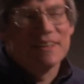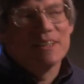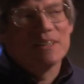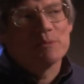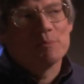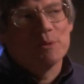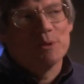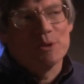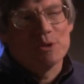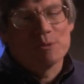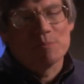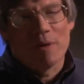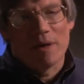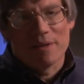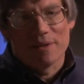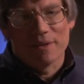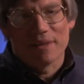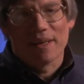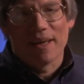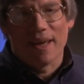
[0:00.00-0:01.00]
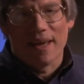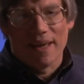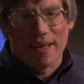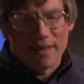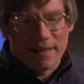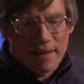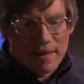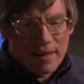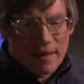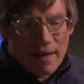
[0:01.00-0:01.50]
is produced by the decay.
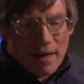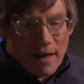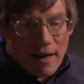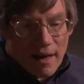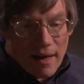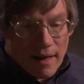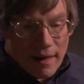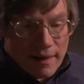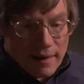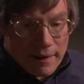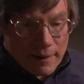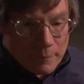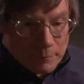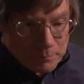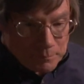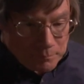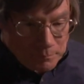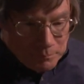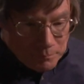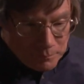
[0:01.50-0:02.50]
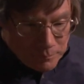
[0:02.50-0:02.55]
Um,